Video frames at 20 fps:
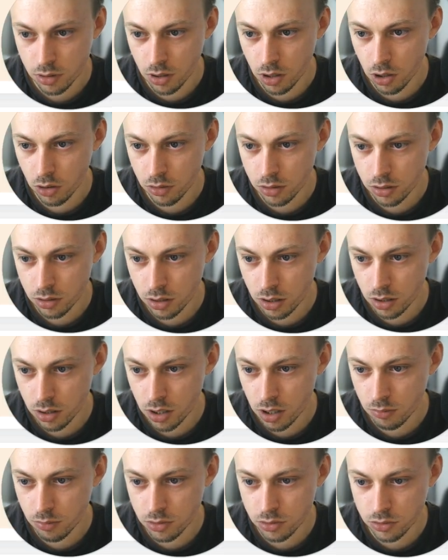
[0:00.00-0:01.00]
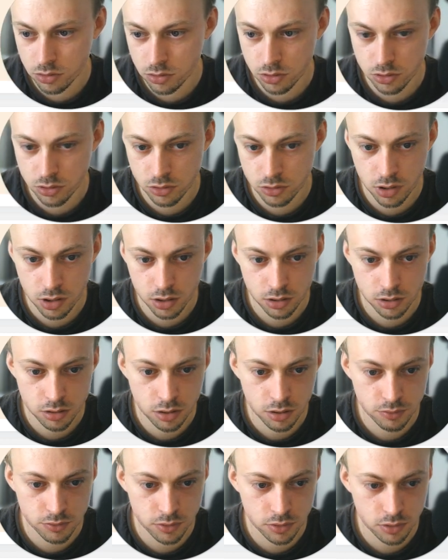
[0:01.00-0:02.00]
okay I was just dragging
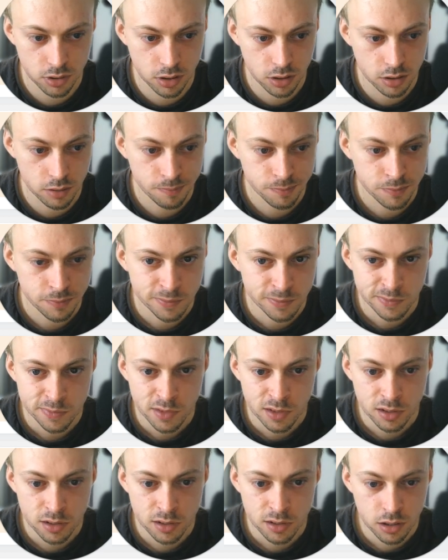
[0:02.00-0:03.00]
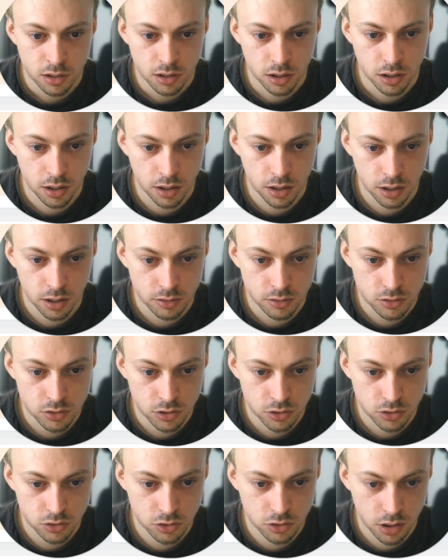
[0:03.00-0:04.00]
different thing uh, you
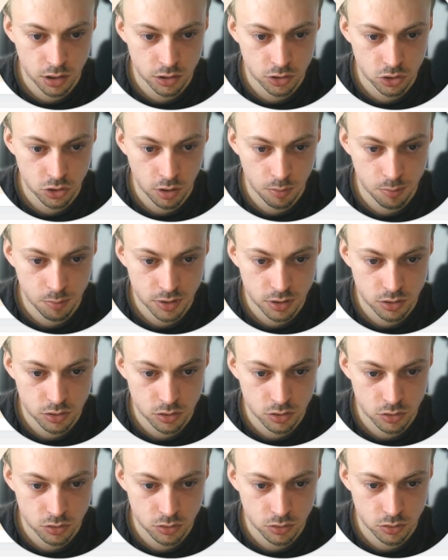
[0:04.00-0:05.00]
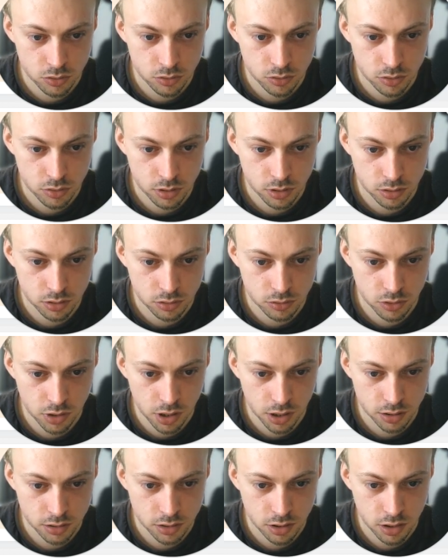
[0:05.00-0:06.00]
just drag and drop it you
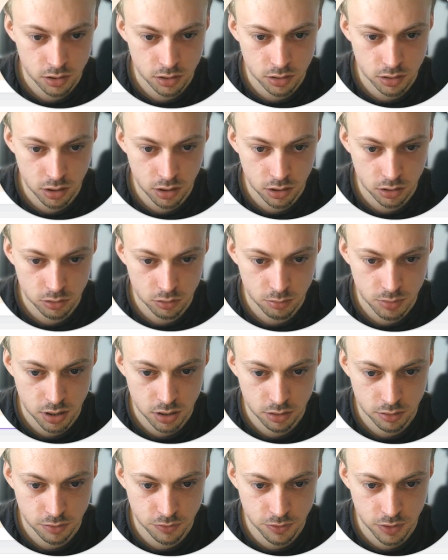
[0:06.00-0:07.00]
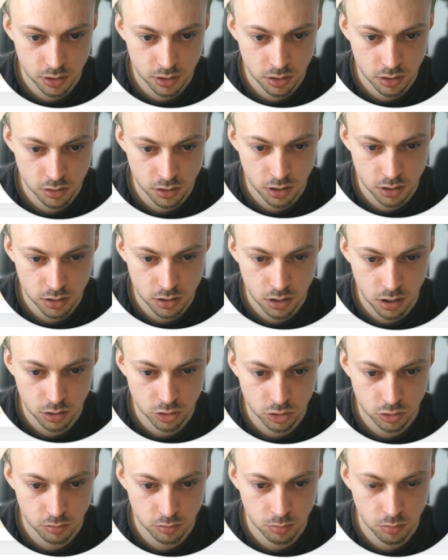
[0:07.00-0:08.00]
drag this thing to make it fit inside the
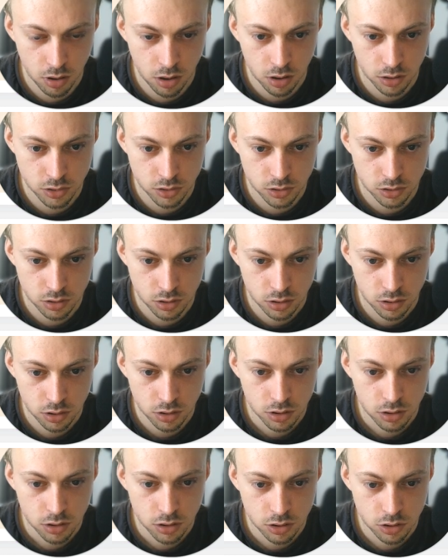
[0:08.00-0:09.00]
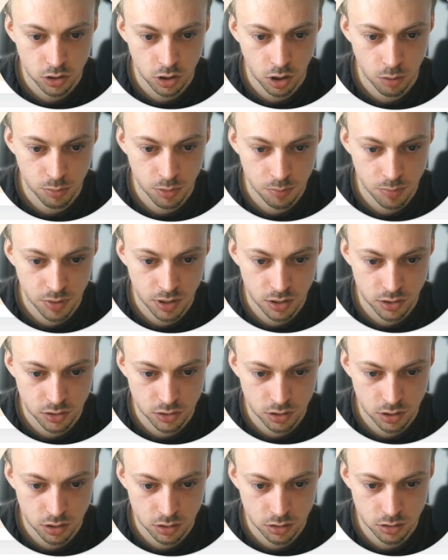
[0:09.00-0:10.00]
actual box copy
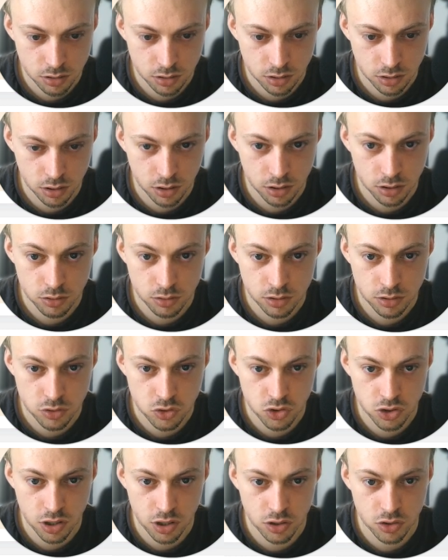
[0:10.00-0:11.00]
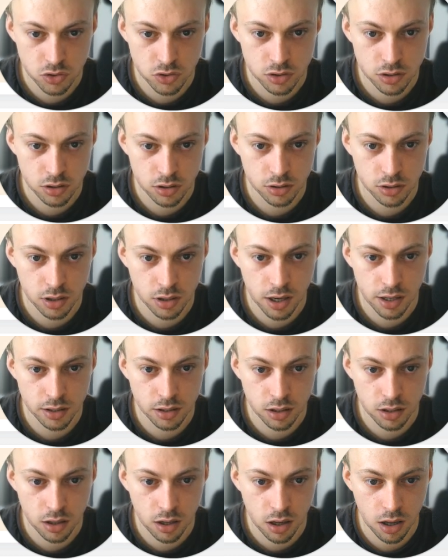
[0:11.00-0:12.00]
paste it uh, you can change the
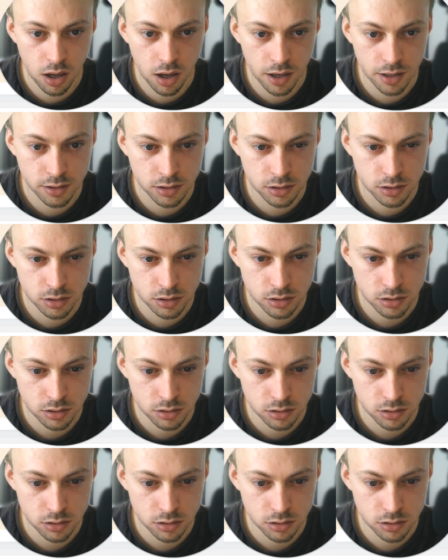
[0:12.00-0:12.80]
line height